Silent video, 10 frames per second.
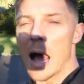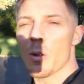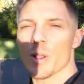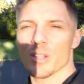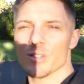I
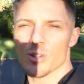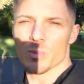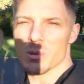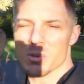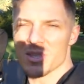want to do
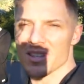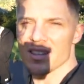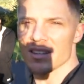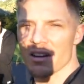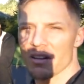
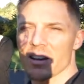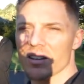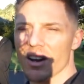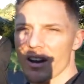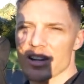BBC
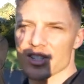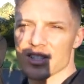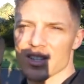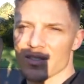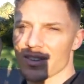
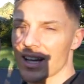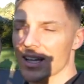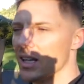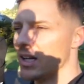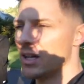narrations of
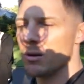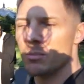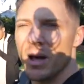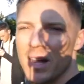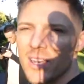
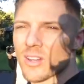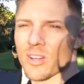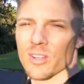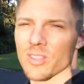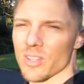Planet
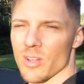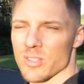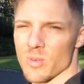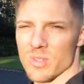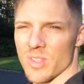Earth and all
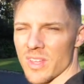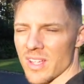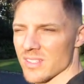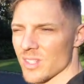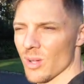sorts of
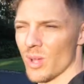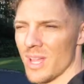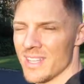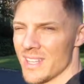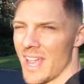things. Yo,
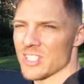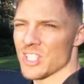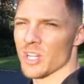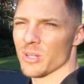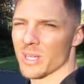Nat
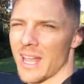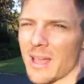Geo, get